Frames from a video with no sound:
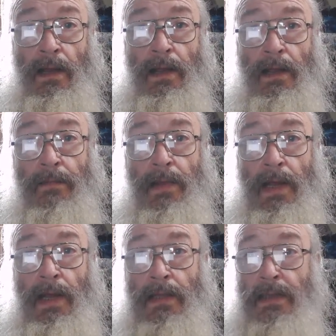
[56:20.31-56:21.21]

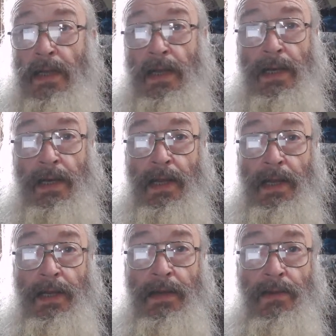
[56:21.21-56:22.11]
Inbox, I got
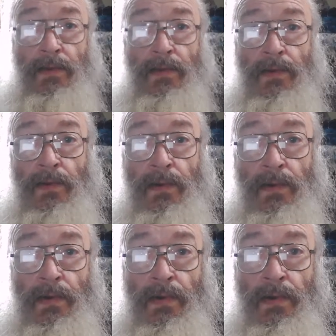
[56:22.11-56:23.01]
9 new.
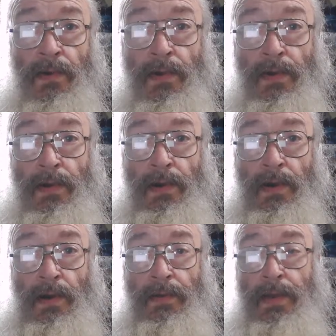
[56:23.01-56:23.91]

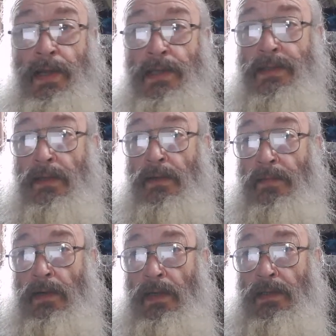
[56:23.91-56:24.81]
Are they
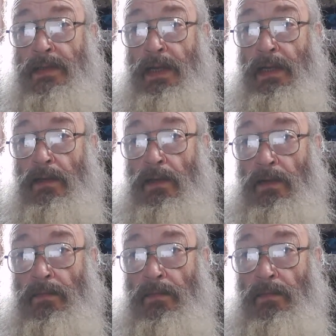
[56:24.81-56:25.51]
silver? Let's take a look.